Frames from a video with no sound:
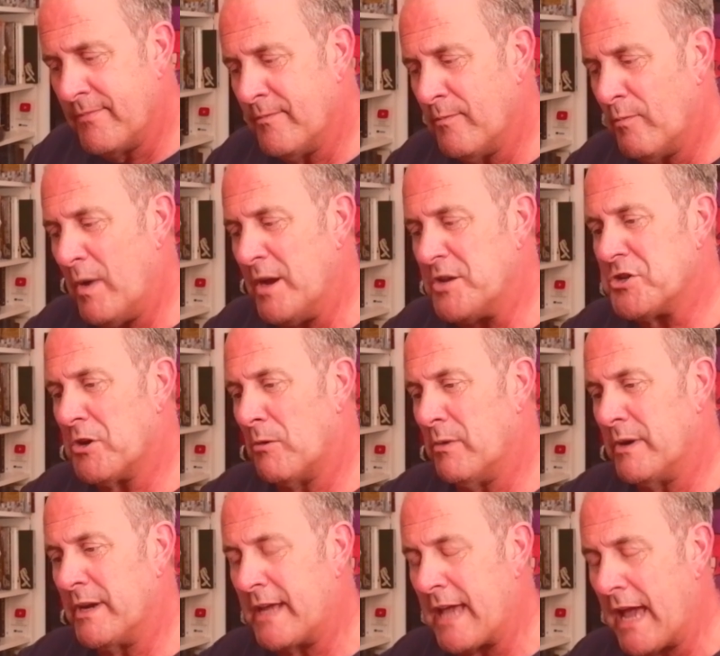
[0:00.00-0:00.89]
which I
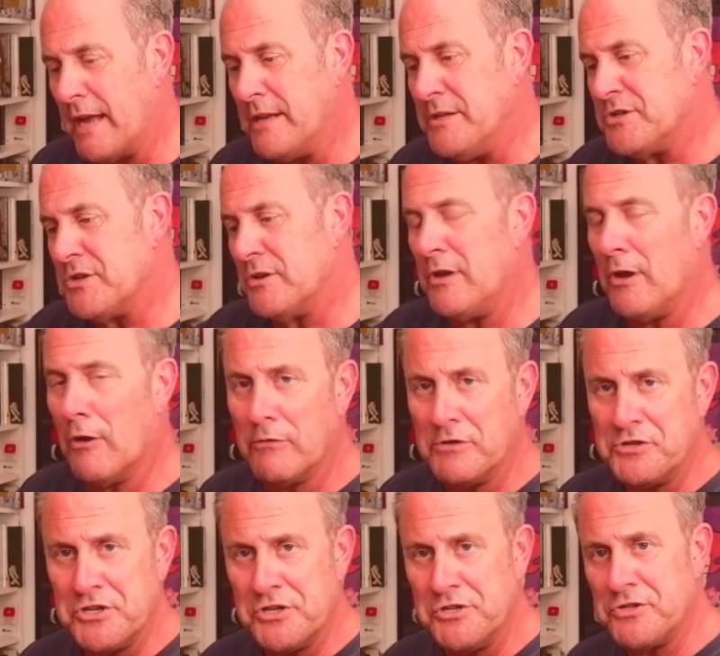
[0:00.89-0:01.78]
want to get into the
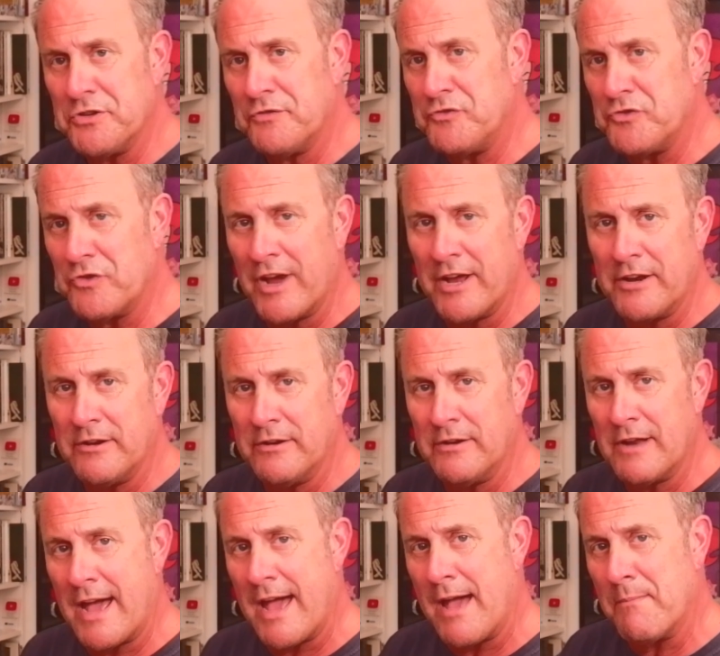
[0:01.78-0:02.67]
origins of Dredd
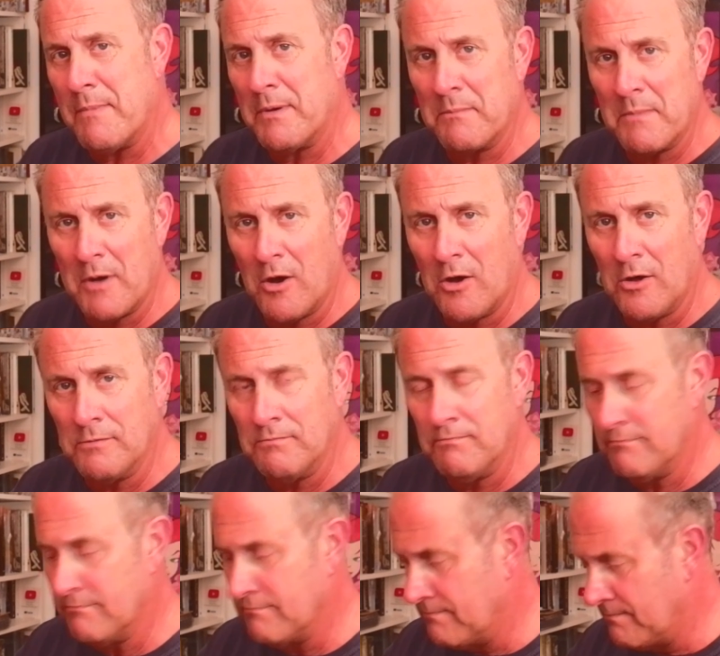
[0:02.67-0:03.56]
and how McMahon
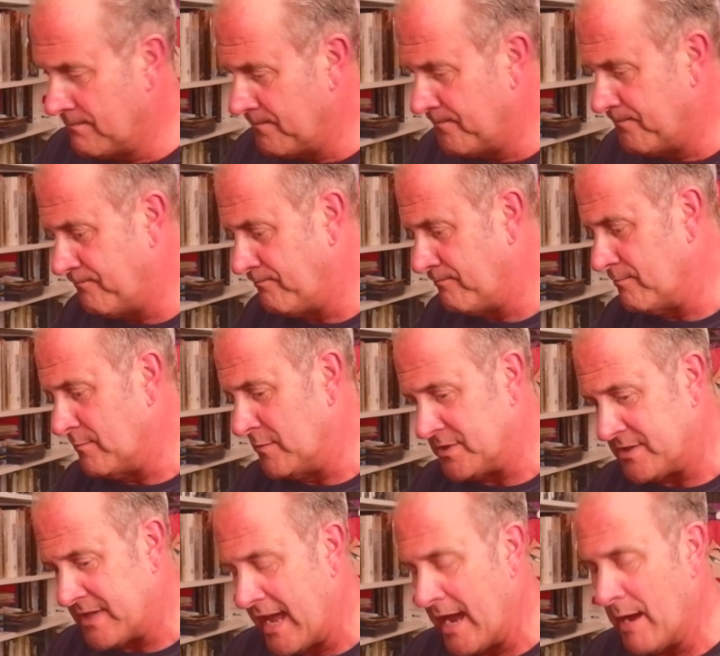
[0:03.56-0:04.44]

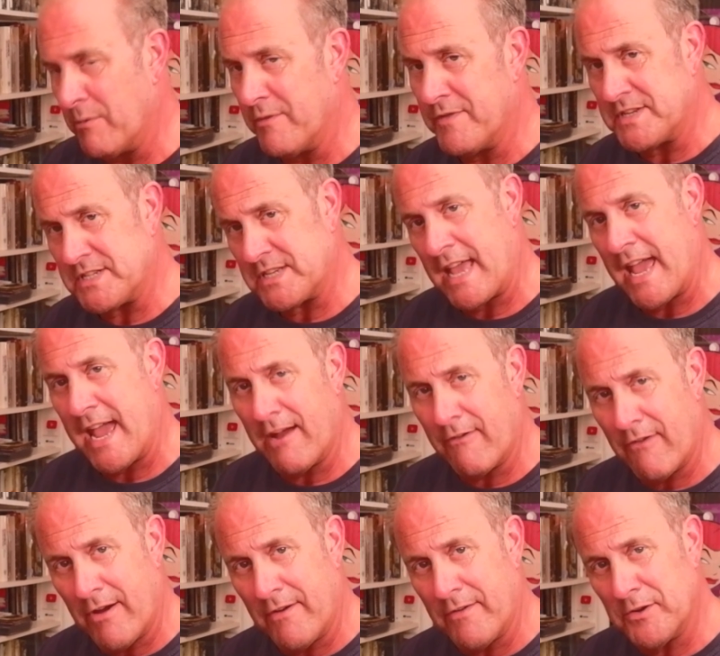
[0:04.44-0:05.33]
was there with a
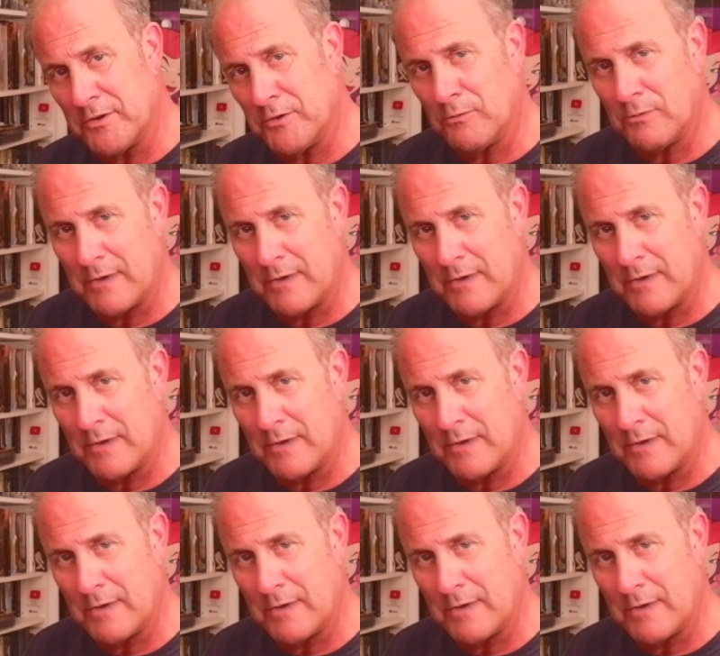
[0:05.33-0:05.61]
scarer and all